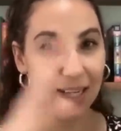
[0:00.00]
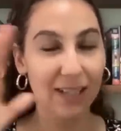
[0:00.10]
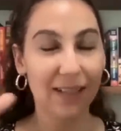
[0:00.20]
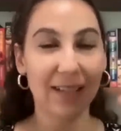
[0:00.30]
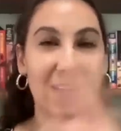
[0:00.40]

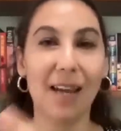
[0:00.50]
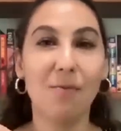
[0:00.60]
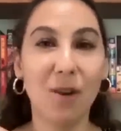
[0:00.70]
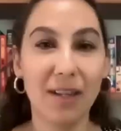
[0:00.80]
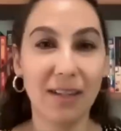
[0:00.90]
is the
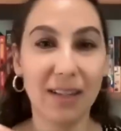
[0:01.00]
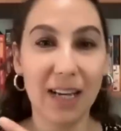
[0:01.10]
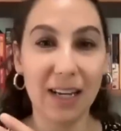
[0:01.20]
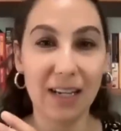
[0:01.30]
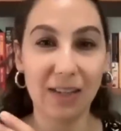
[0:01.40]
same one
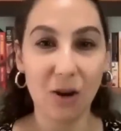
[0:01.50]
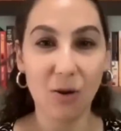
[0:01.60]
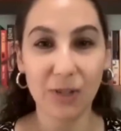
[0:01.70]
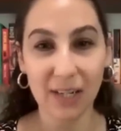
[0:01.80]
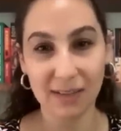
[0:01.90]
that his
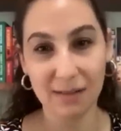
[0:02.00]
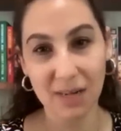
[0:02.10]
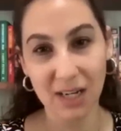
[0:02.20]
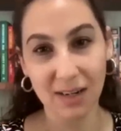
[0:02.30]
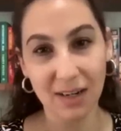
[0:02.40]
coach has to
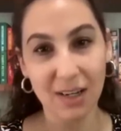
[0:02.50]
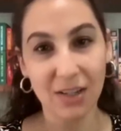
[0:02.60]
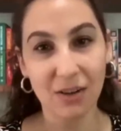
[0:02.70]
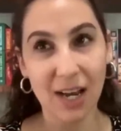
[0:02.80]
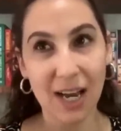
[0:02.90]
mirror.
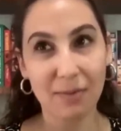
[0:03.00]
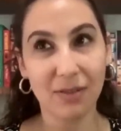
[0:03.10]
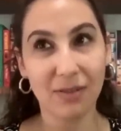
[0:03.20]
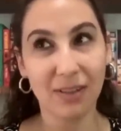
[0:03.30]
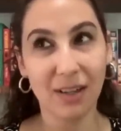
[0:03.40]
So I absolutely